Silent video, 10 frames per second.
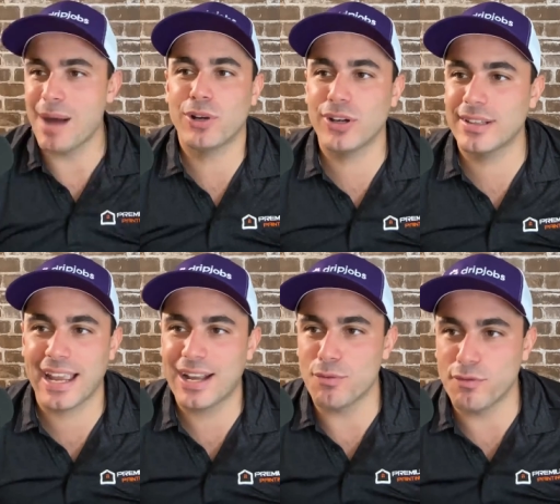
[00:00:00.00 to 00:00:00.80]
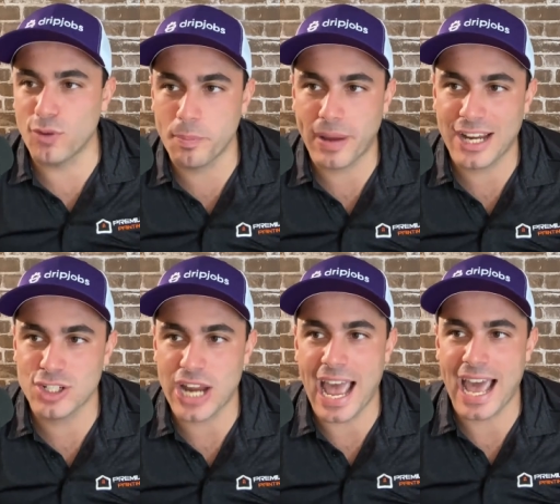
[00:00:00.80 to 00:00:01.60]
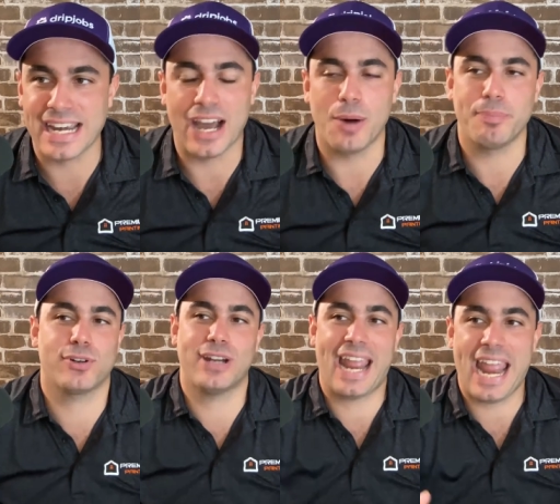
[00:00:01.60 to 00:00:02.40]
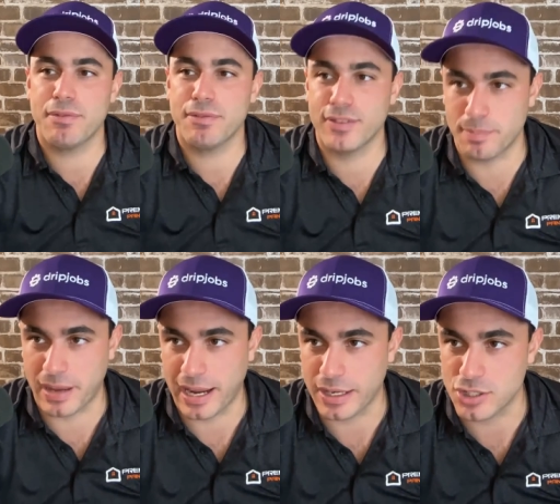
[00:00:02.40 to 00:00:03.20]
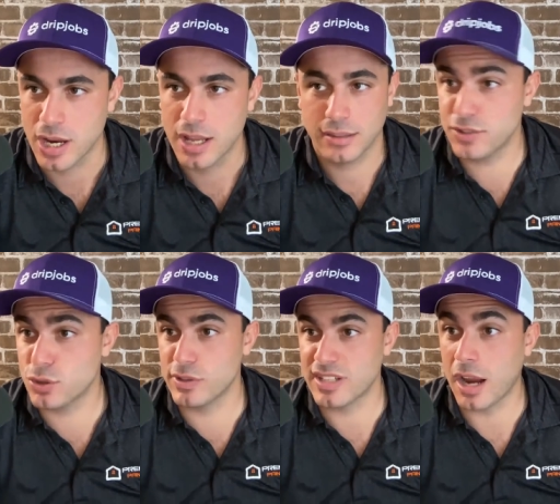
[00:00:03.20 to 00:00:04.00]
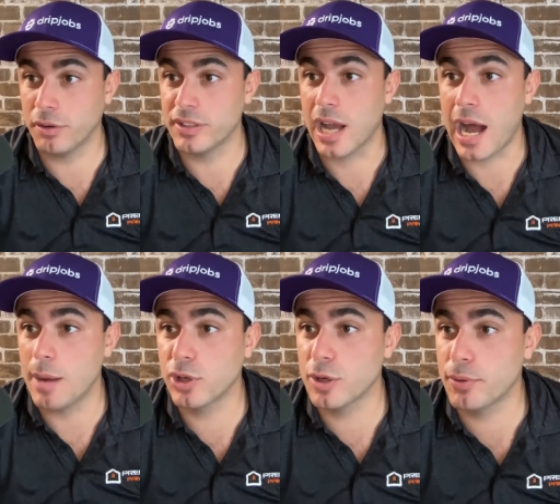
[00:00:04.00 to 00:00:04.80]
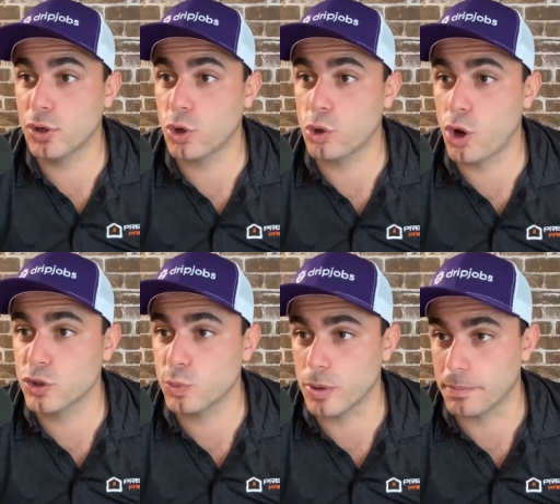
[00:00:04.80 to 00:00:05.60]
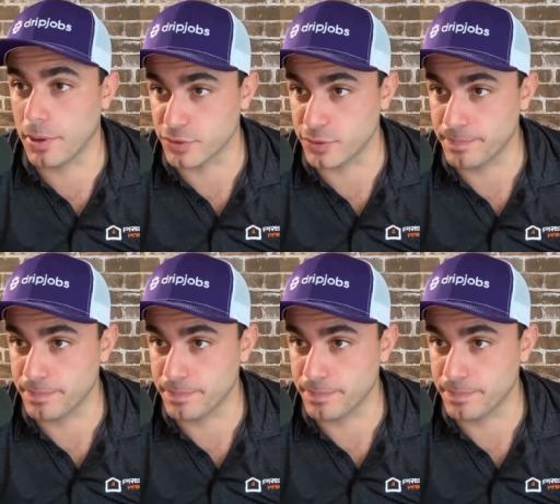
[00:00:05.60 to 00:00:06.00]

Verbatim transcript: gonna take a full page ad out, but on half of the page, these are retirees. I'm gonna put a crossword puzzle.